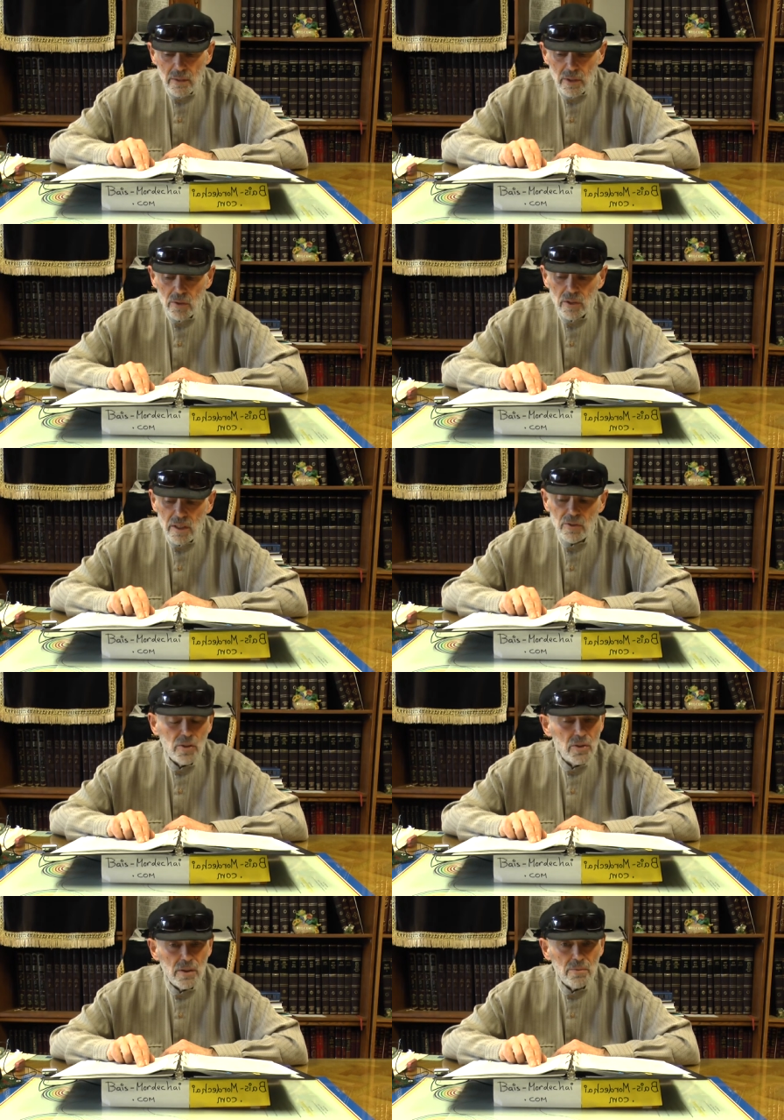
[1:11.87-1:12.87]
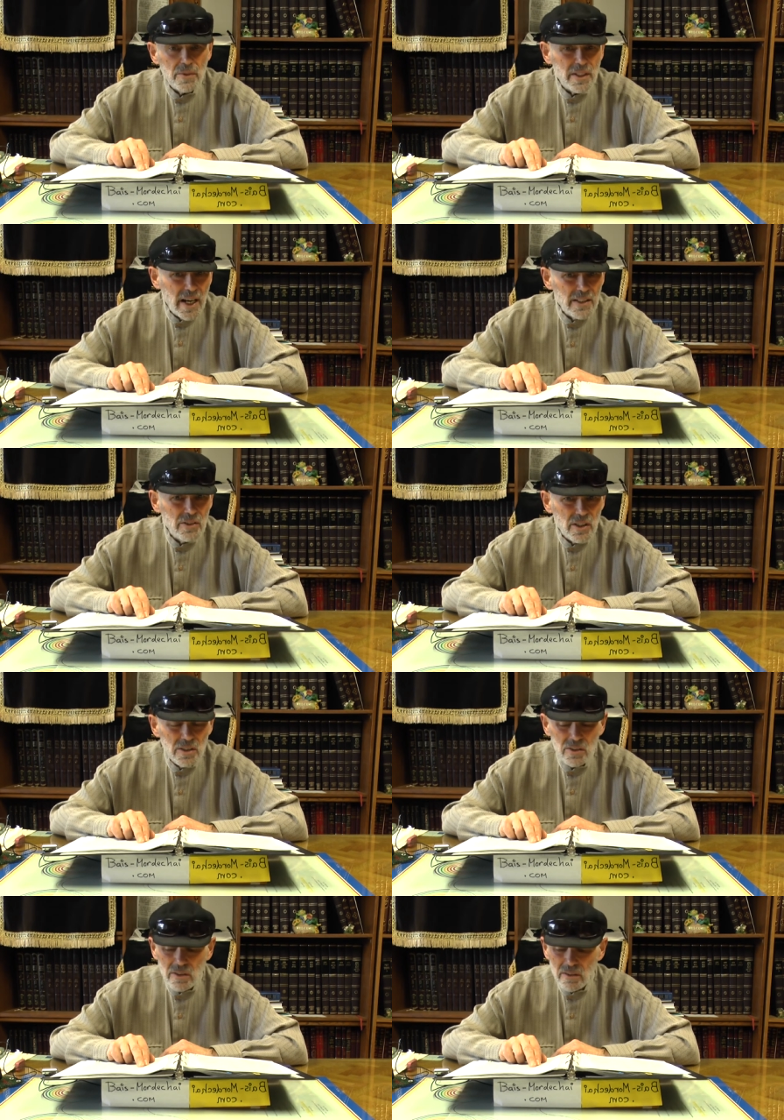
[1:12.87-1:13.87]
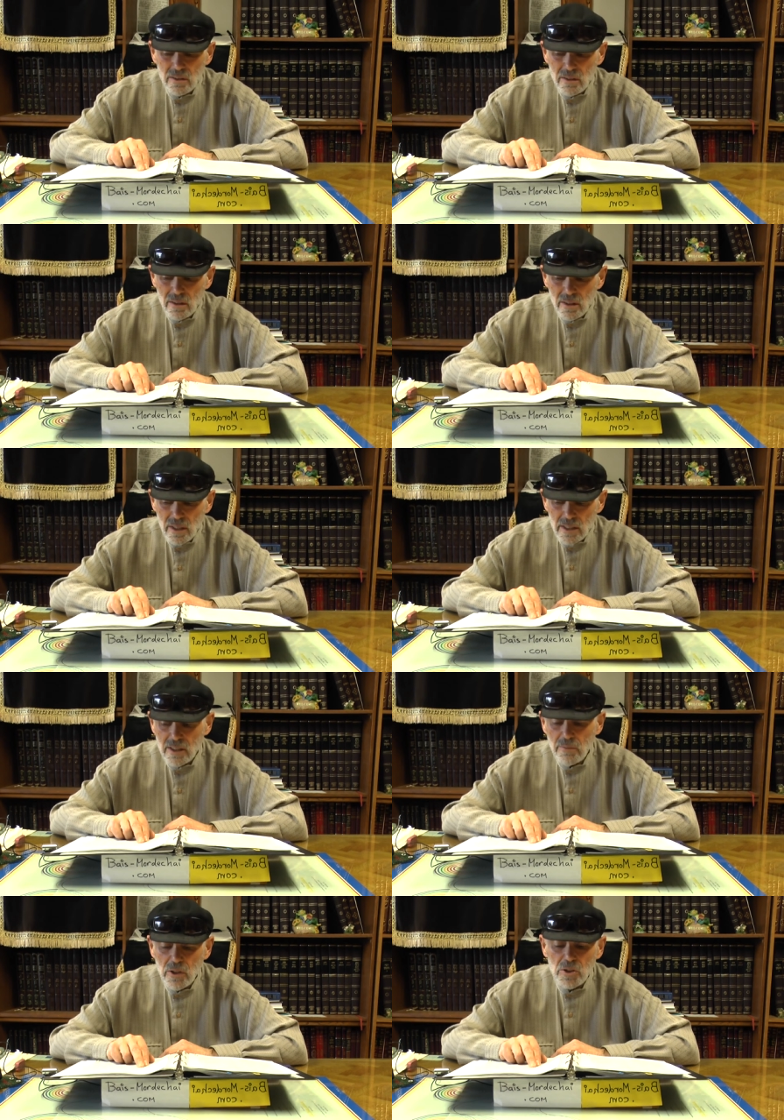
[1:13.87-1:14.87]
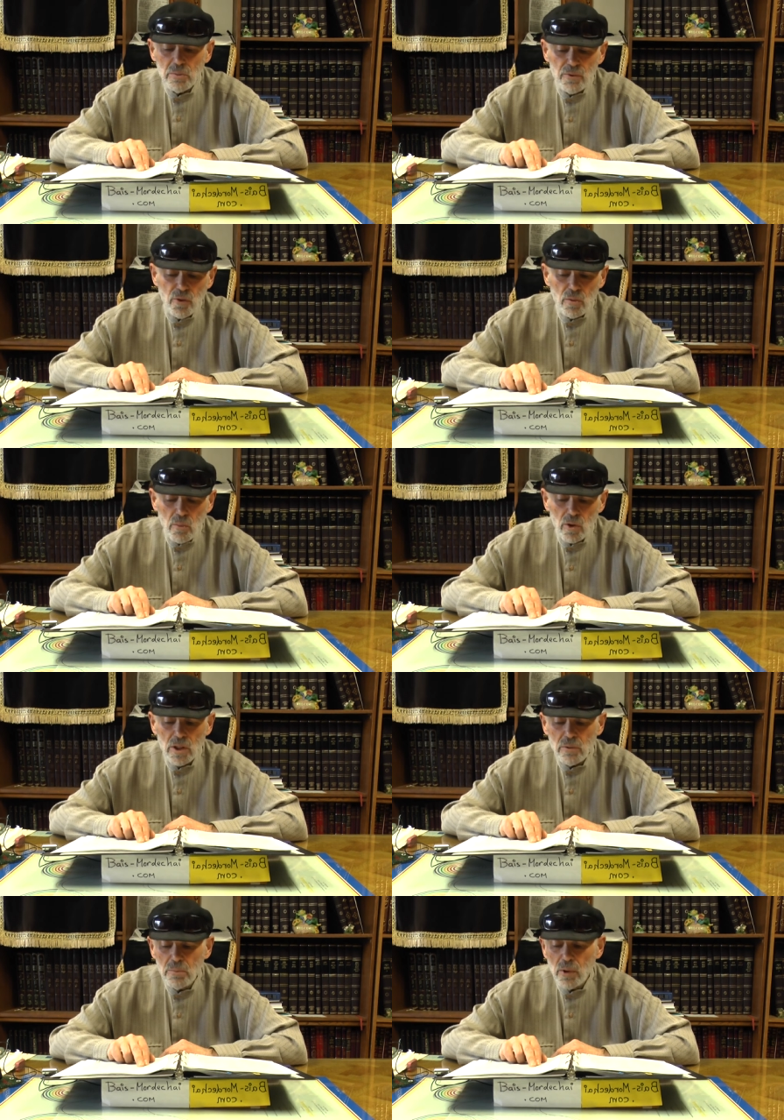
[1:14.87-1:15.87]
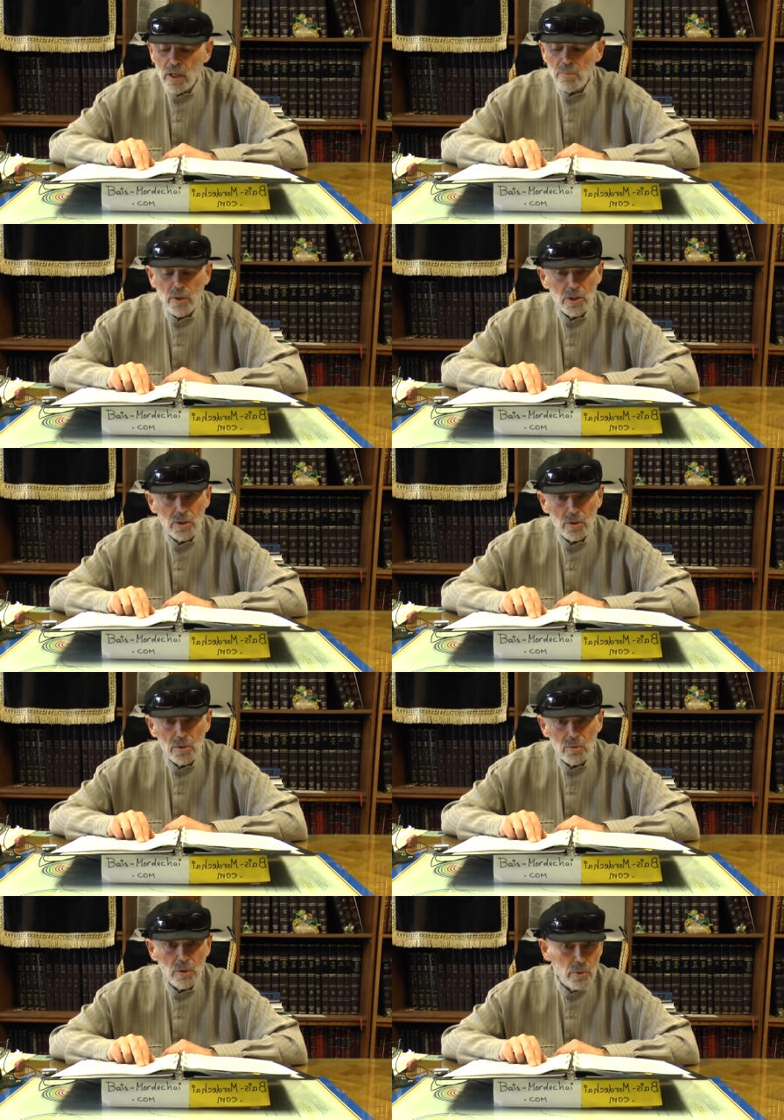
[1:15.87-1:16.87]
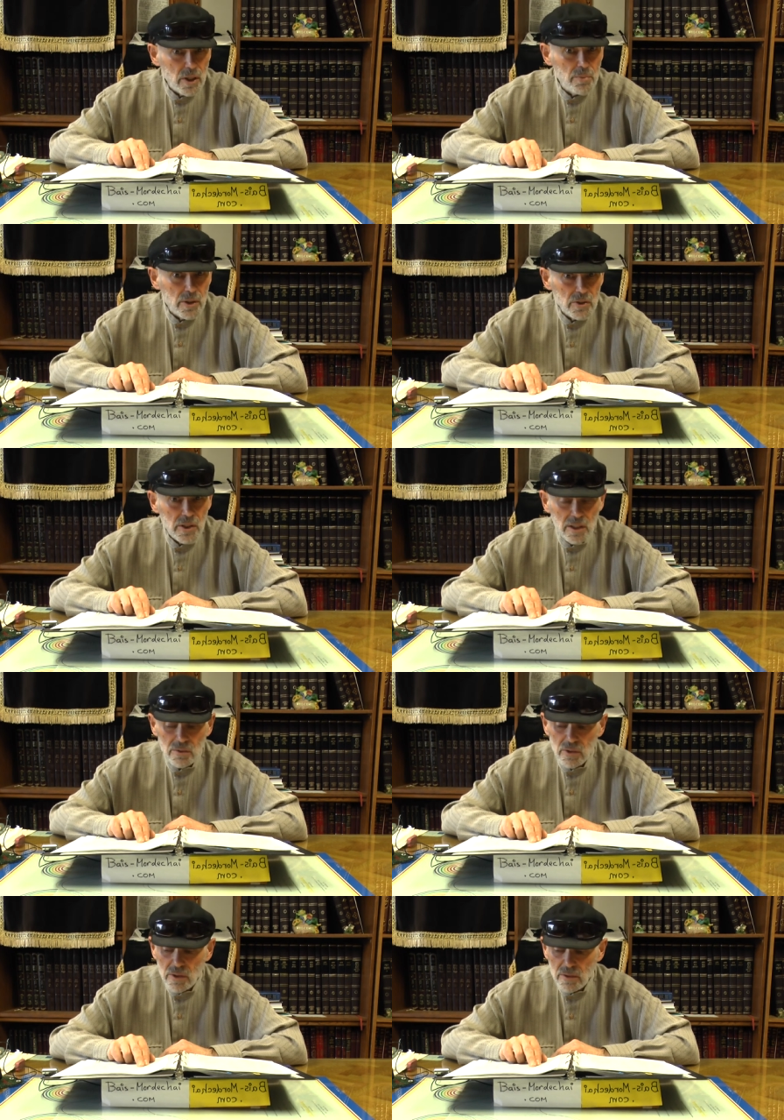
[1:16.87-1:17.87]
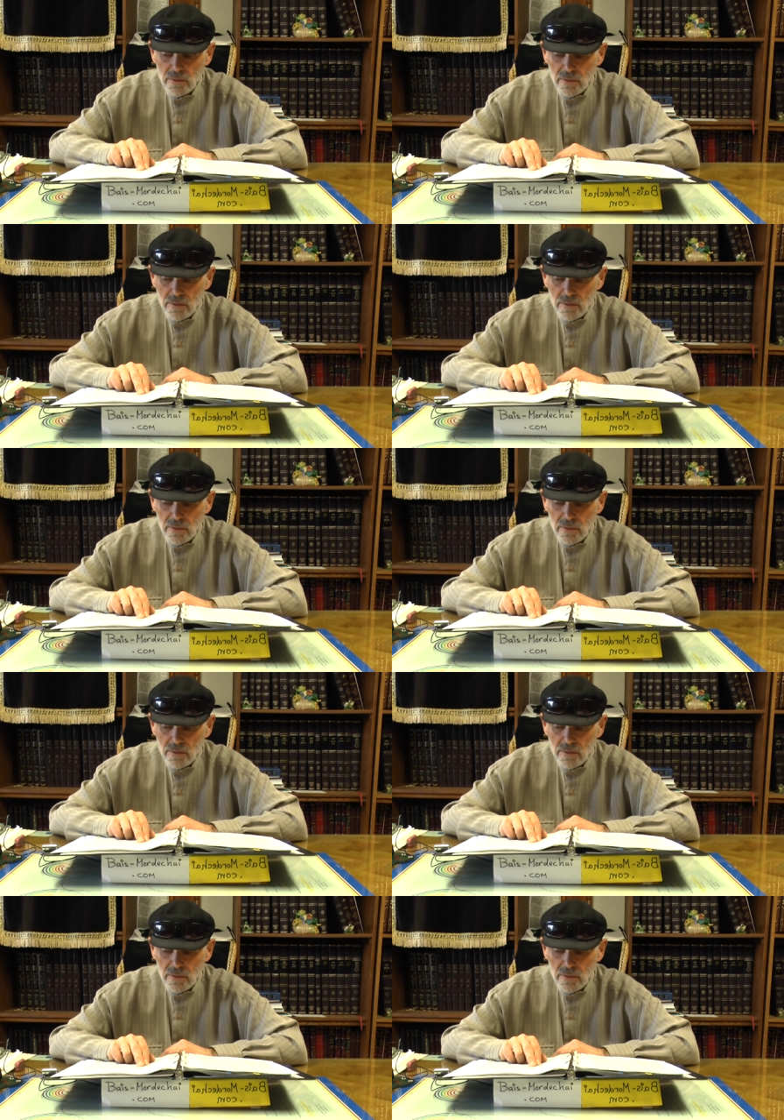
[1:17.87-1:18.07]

We don't give it to them. God does. As I mentioned before, more than we bring up our children, we bring up ourselves.